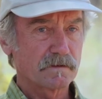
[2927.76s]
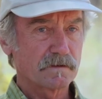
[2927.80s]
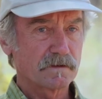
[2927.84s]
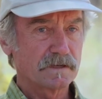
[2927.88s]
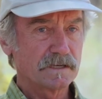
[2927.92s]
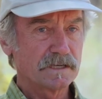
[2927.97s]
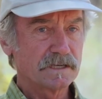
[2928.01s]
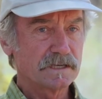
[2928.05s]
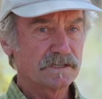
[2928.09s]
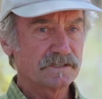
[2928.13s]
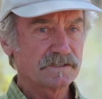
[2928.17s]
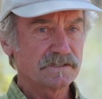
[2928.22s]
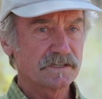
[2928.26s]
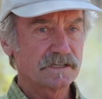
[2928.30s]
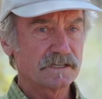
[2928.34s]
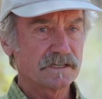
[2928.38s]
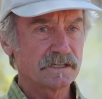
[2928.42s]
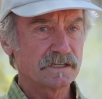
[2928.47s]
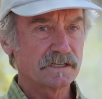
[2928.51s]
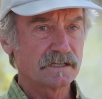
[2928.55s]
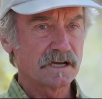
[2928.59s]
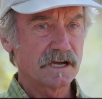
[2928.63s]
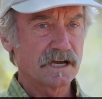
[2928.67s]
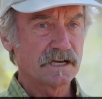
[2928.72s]
is
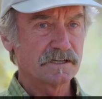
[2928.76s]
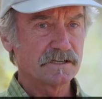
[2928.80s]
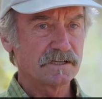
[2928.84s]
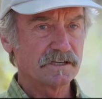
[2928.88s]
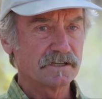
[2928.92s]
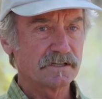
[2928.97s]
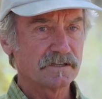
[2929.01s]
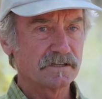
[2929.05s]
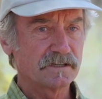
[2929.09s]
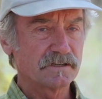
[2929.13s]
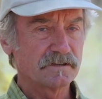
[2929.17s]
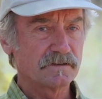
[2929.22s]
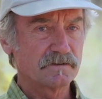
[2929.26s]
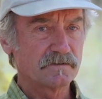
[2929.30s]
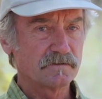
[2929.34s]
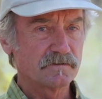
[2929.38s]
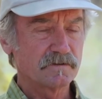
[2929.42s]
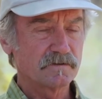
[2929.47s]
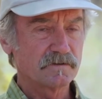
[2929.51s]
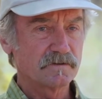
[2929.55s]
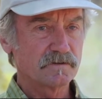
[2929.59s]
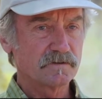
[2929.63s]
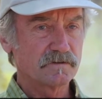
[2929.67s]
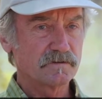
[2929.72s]
the idea that
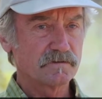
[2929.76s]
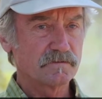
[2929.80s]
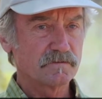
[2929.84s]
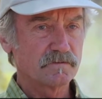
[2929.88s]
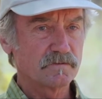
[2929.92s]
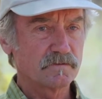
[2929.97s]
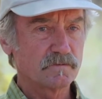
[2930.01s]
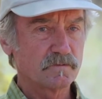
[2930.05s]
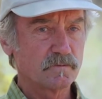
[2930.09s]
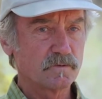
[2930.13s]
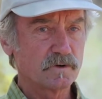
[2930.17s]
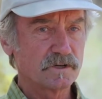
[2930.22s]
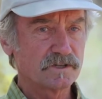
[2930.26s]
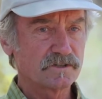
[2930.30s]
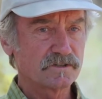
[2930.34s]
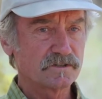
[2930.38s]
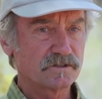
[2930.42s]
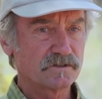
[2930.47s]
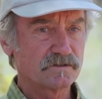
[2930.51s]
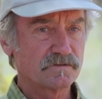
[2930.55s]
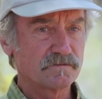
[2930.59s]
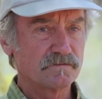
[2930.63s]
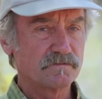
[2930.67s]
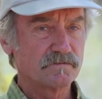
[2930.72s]
we
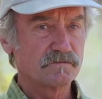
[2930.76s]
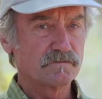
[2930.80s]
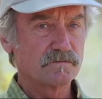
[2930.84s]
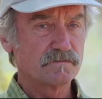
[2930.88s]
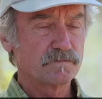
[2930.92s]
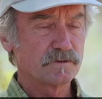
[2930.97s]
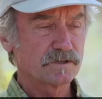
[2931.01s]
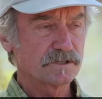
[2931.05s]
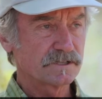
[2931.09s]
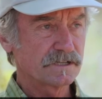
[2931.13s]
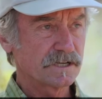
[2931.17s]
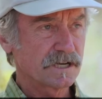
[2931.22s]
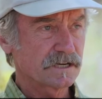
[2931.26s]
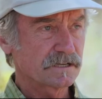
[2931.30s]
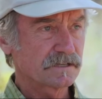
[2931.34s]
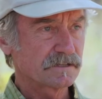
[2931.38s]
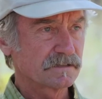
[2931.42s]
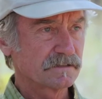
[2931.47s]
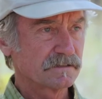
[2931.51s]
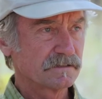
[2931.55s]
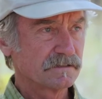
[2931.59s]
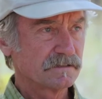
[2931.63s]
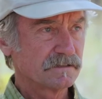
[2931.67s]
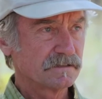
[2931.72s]
should
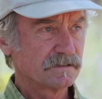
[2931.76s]
protect